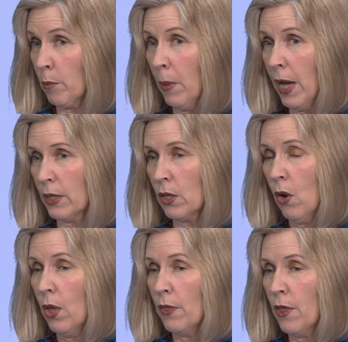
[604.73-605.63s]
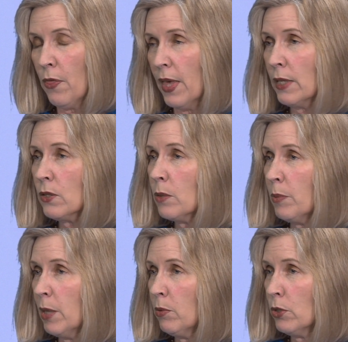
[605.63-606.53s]
But the things that
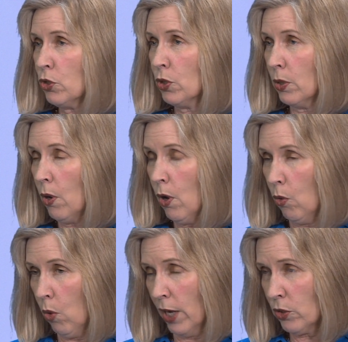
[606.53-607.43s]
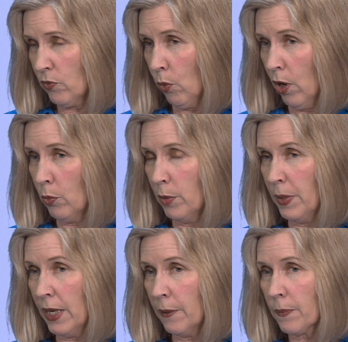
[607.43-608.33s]
people should watch for would
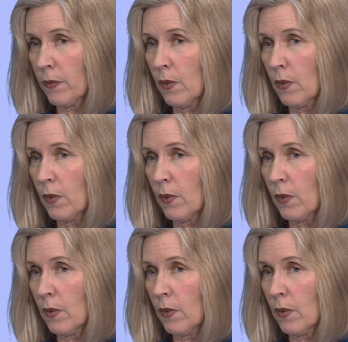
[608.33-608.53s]
be